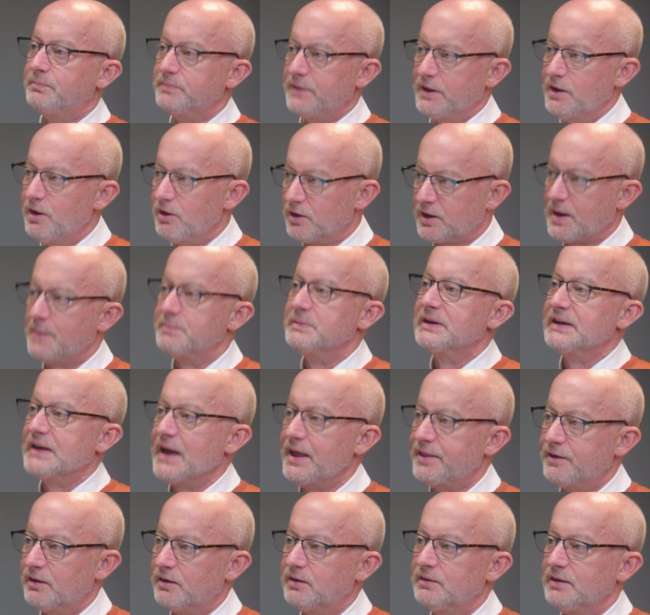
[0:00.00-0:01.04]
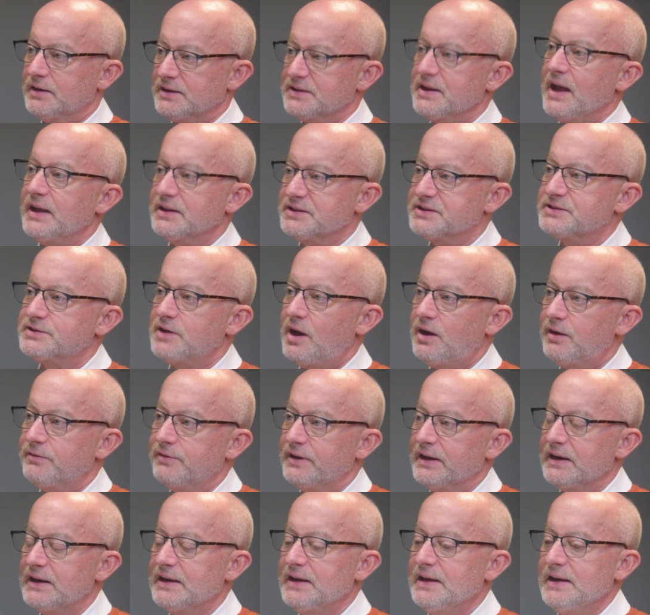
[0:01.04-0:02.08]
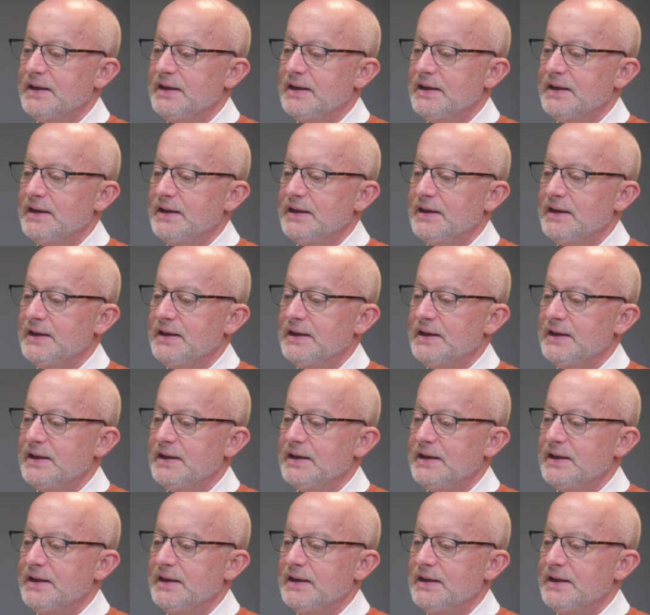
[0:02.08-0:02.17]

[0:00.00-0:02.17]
They all come together and solve it.